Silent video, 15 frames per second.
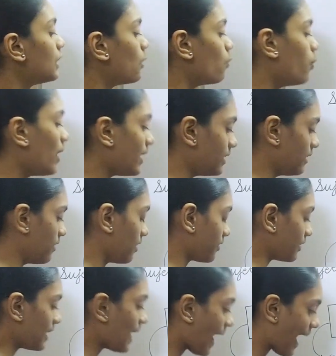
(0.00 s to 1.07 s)
When
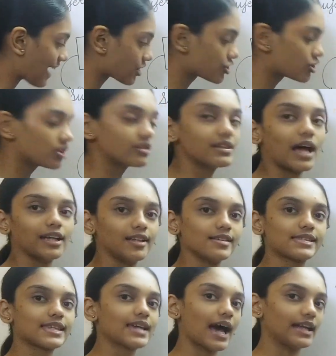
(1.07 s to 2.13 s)
the action that
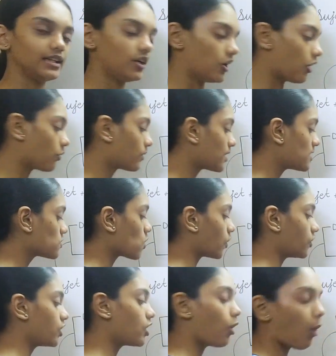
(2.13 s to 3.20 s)
is carried out is on
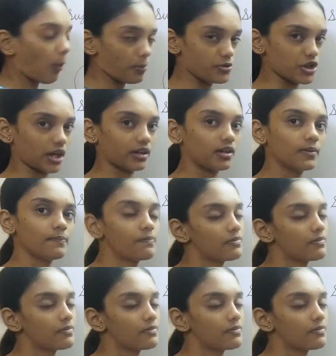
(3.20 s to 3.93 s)
the object.